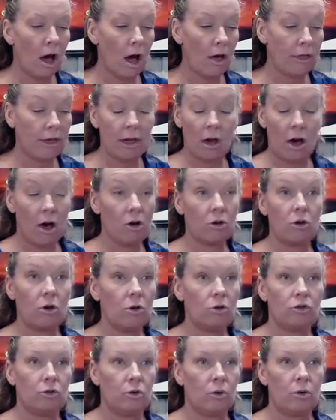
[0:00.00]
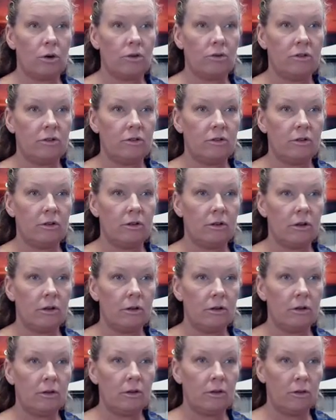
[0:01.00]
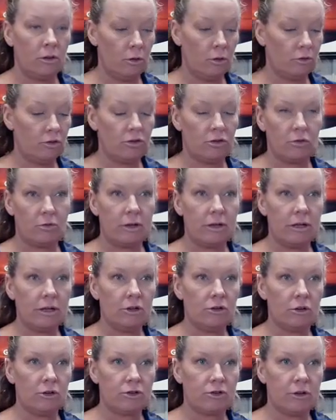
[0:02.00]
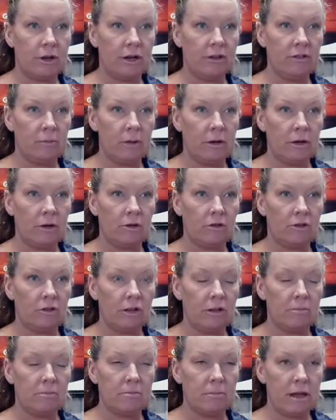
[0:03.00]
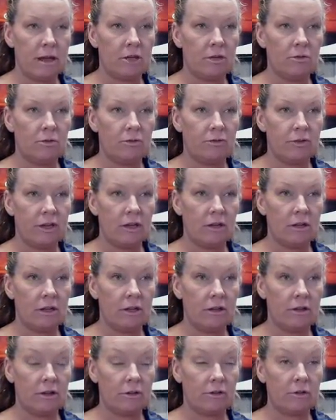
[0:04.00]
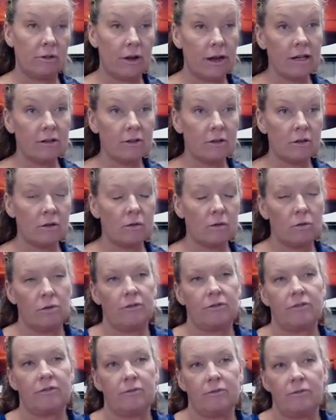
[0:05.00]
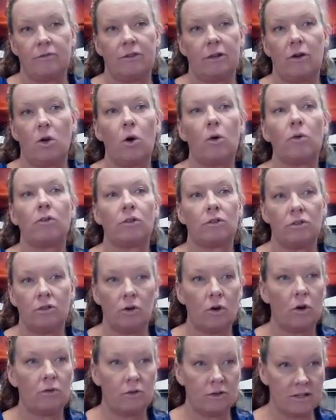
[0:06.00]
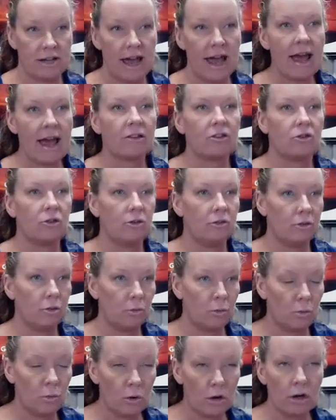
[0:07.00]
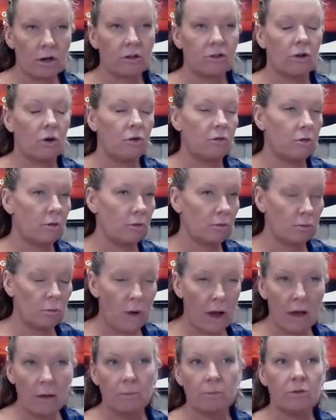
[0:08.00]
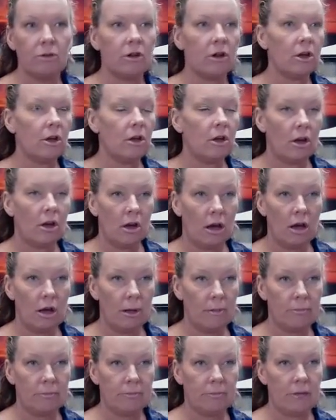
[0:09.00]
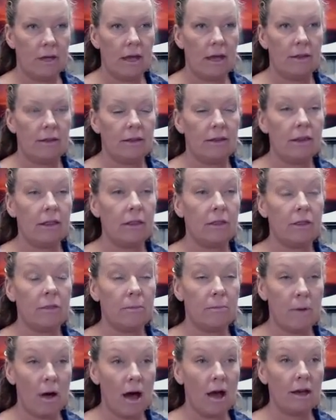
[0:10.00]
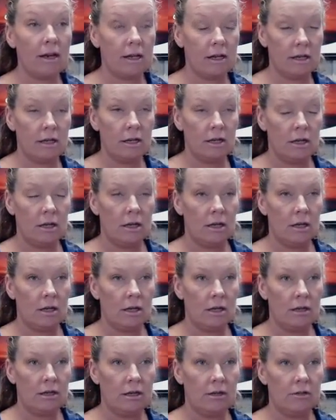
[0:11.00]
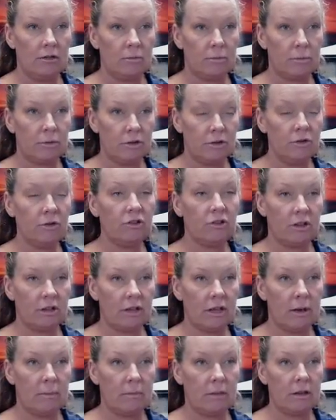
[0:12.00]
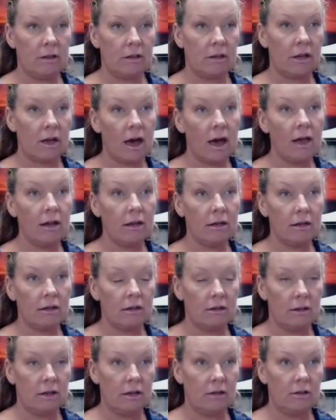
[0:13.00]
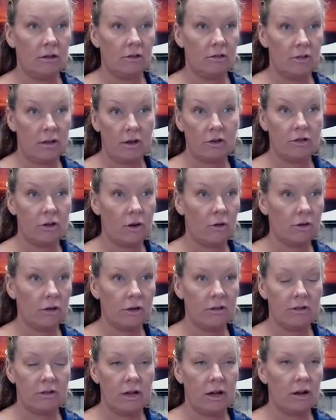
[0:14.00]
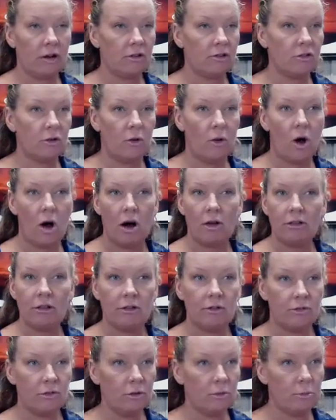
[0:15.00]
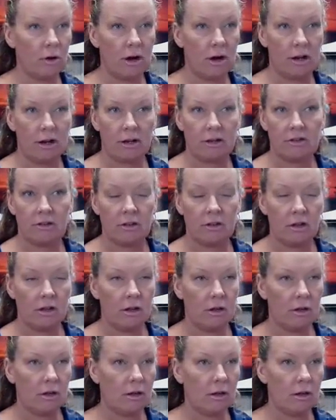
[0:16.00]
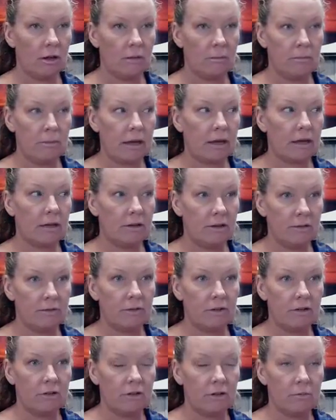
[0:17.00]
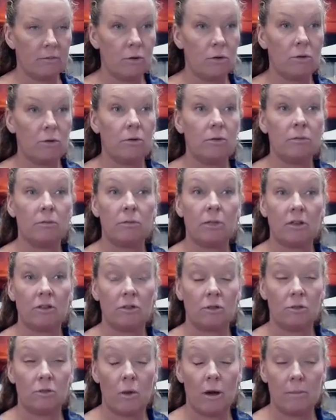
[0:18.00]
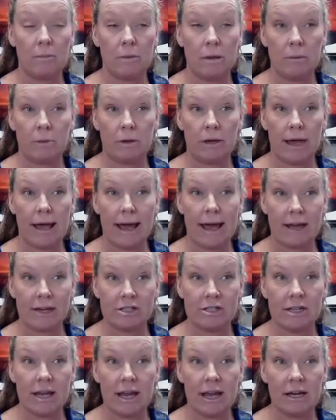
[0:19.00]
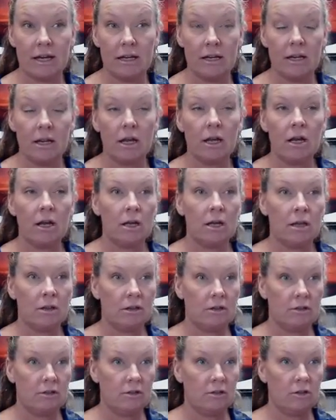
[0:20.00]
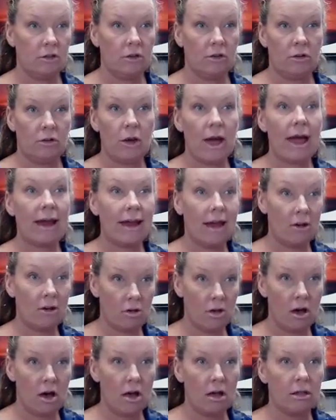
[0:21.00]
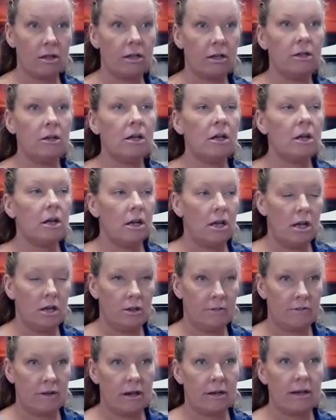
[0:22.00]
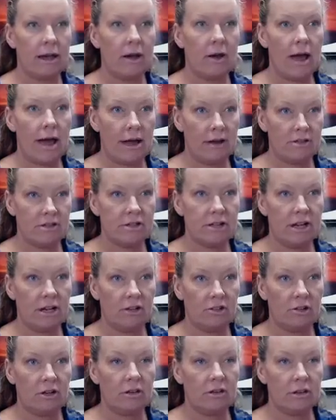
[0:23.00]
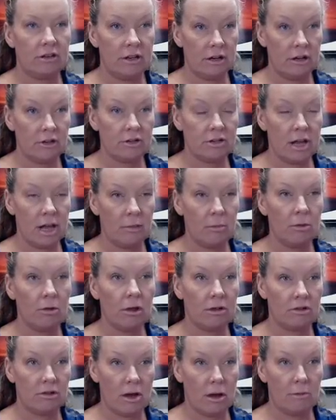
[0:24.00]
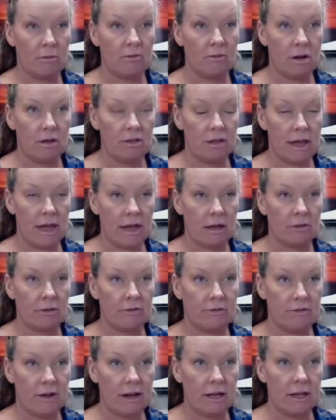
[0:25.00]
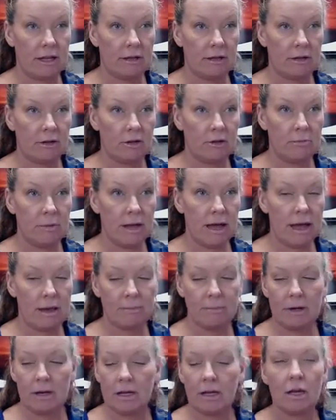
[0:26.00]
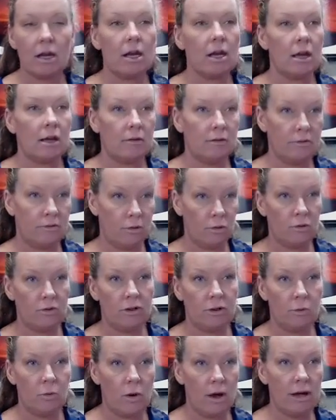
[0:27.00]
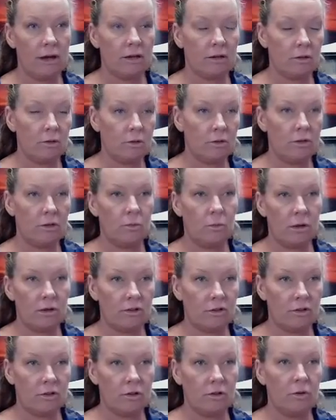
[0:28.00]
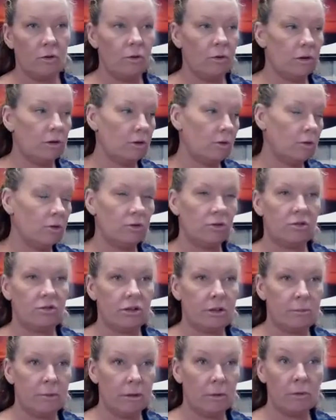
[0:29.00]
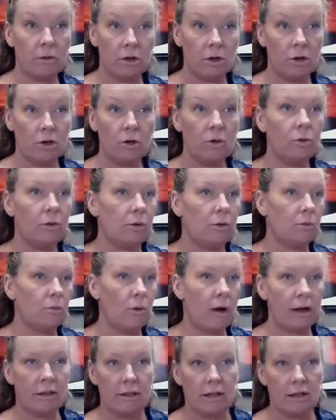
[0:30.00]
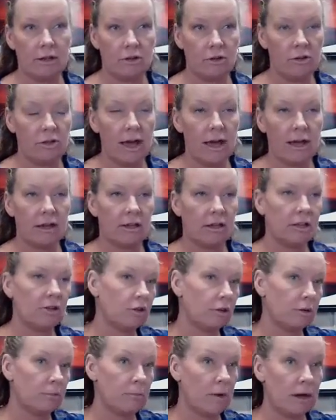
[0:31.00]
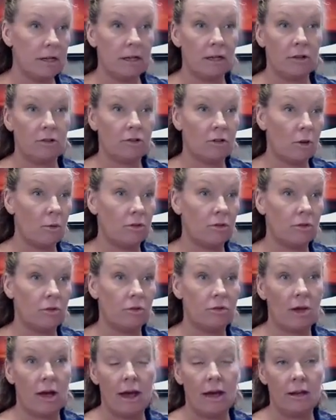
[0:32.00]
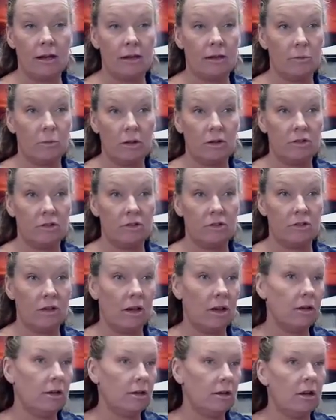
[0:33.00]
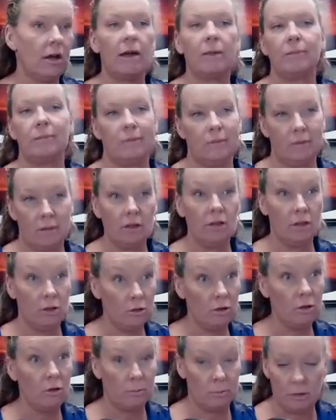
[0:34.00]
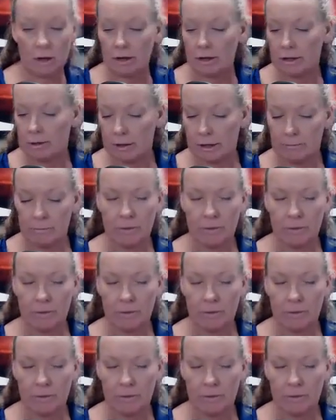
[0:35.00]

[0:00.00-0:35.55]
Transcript: They all go towards those 3 neurotransmitters that make you feel either great or overtaxed, overworked, overwhelmed. And the body is producing them in the gut, and serotonin is there. So all these food products make a difference in mood. This is why people get agitated. This is, you add alcohol in, and you've got now agitation at the dinner table on top of all the angry fighting that could be happening of who did what and who did what to who and who's sleeping with who and why did they do that, and they took money and so died and the will isn't done, and you know what I'm talking about.